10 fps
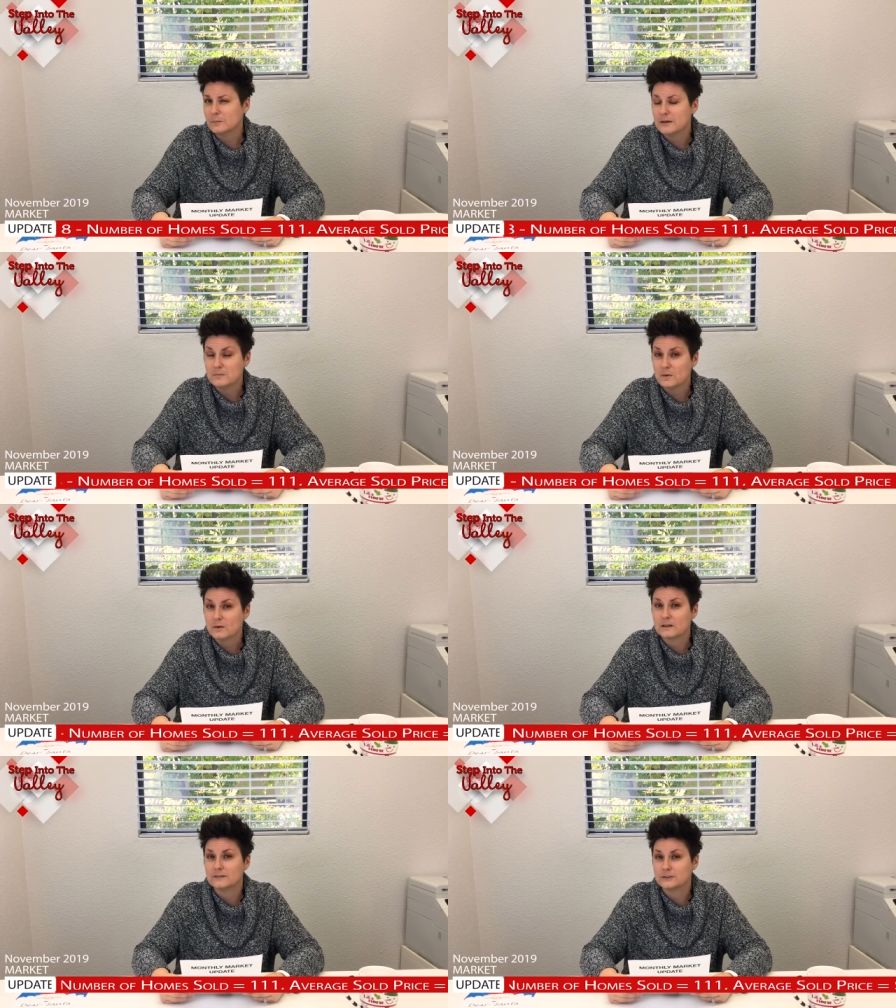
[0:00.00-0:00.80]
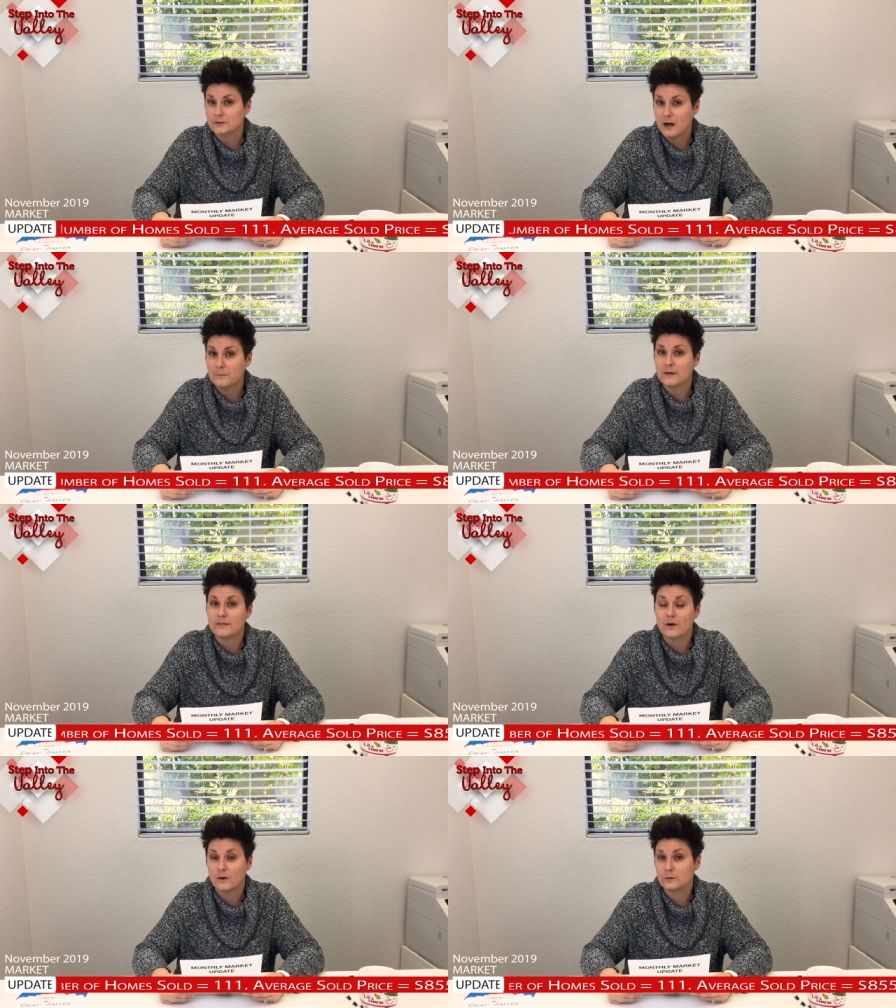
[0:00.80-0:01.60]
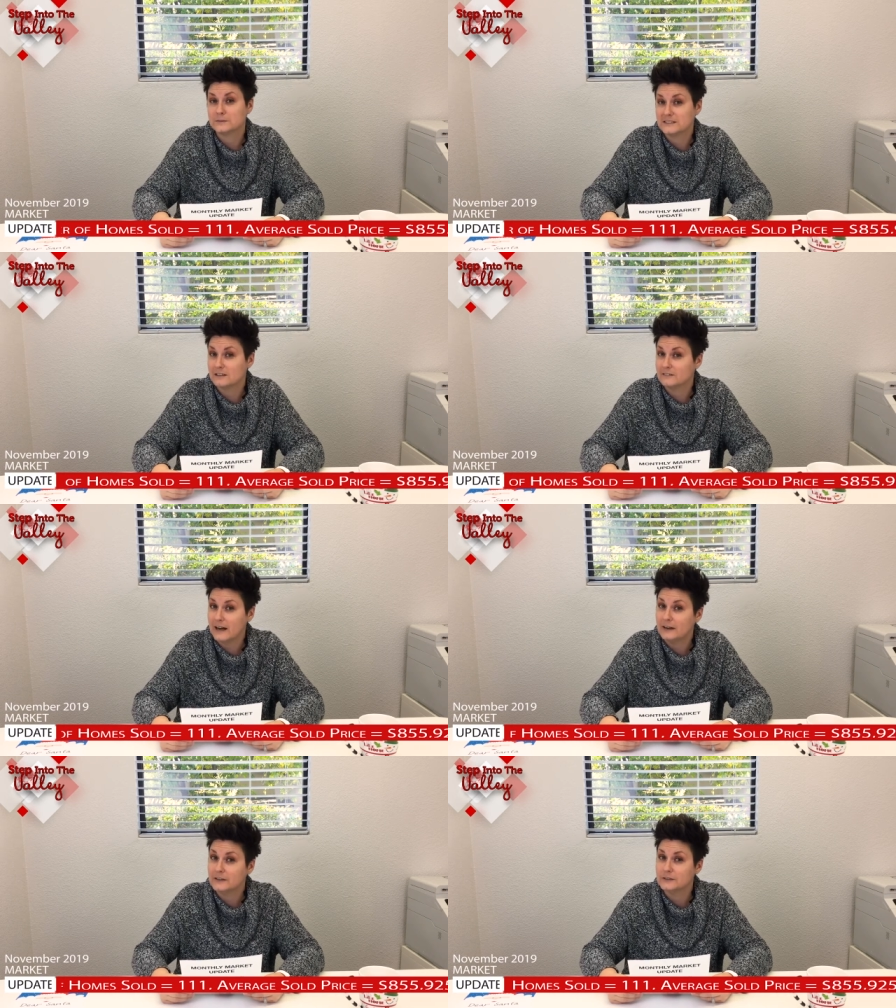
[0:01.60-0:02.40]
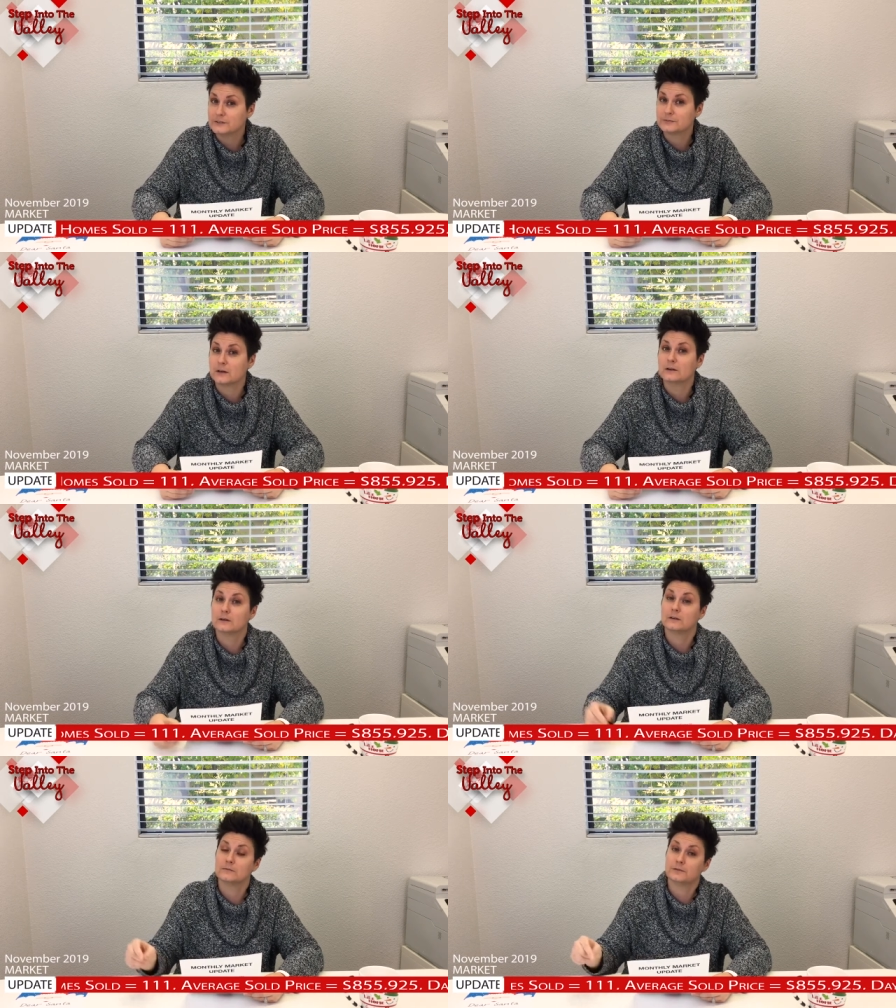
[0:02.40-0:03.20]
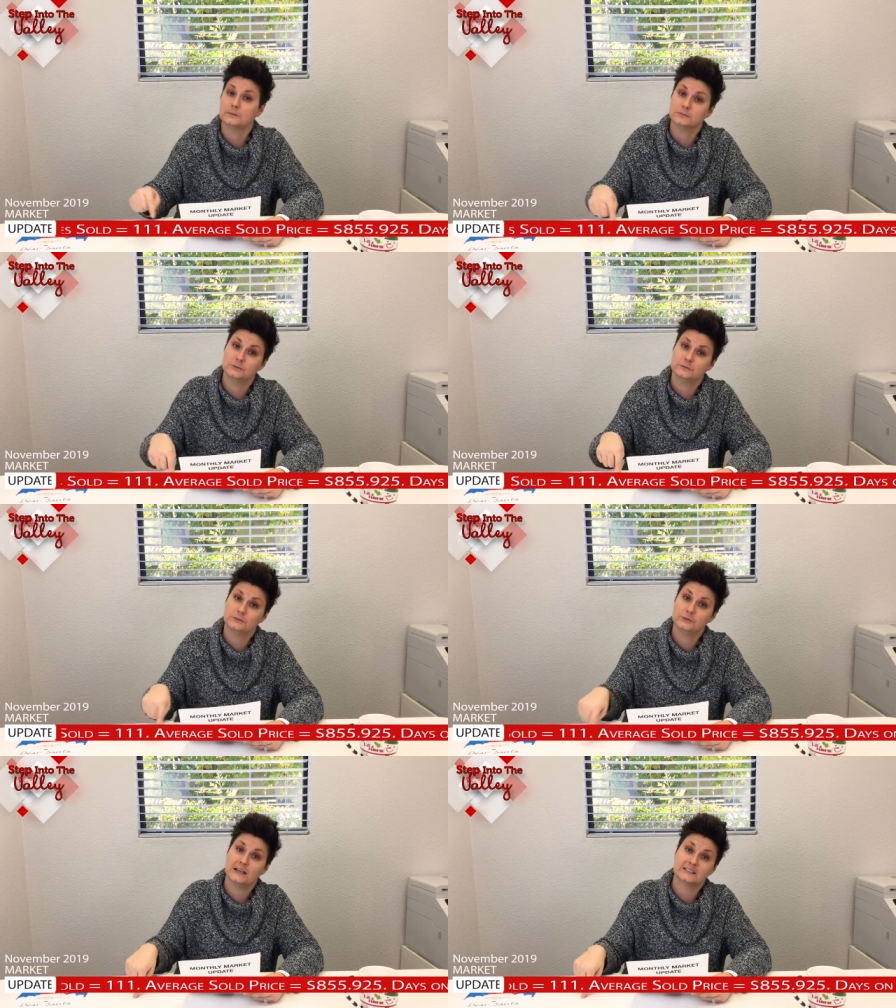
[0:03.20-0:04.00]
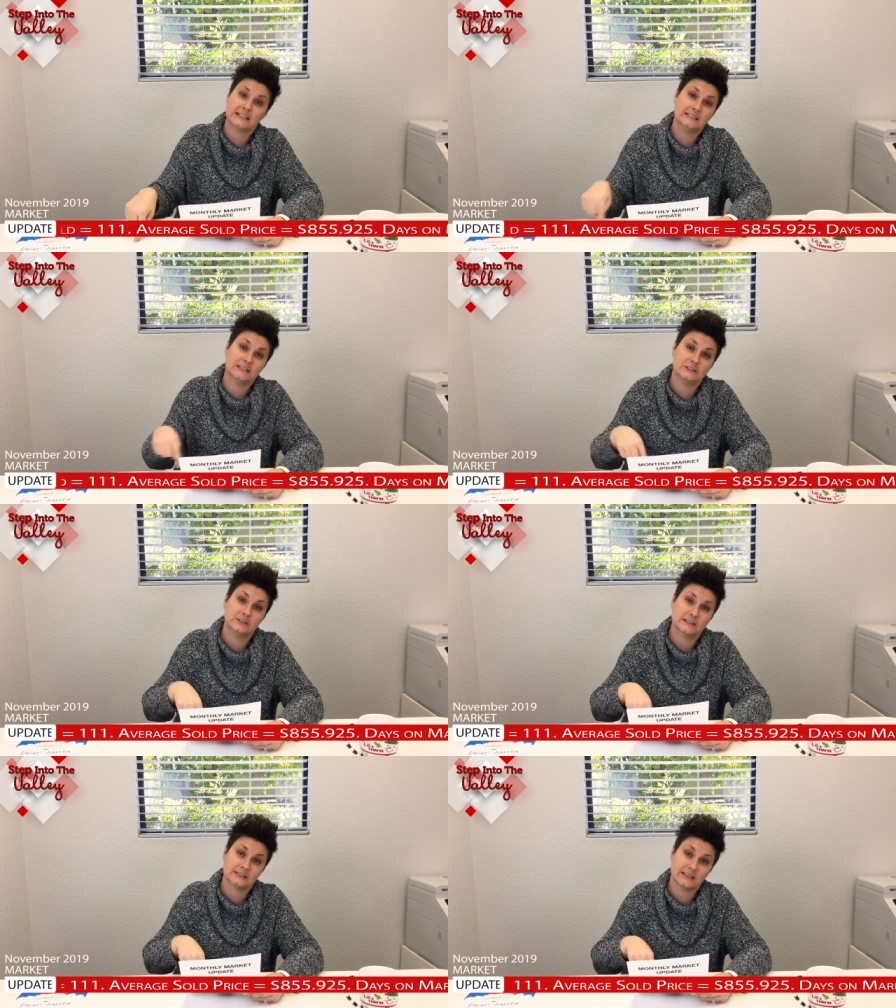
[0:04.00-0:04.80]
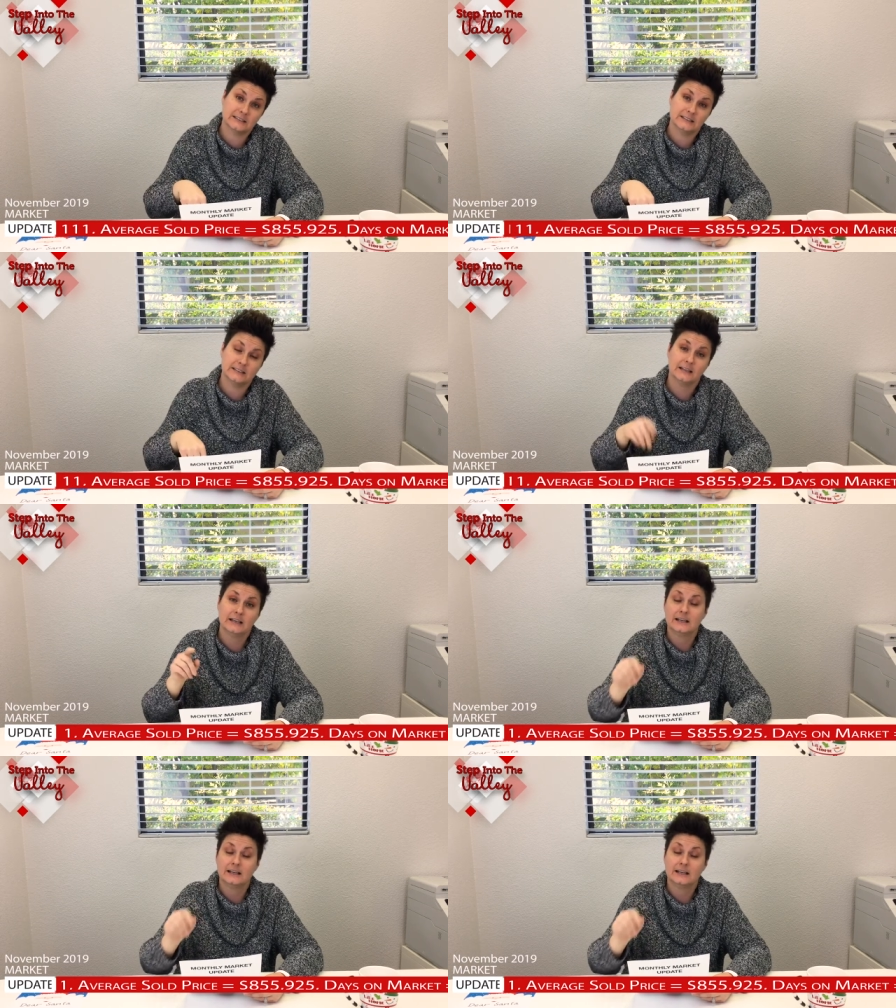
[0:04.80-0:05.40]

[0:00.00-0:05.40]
bit more of a drop in the home sale values from, from 2018 to 2019.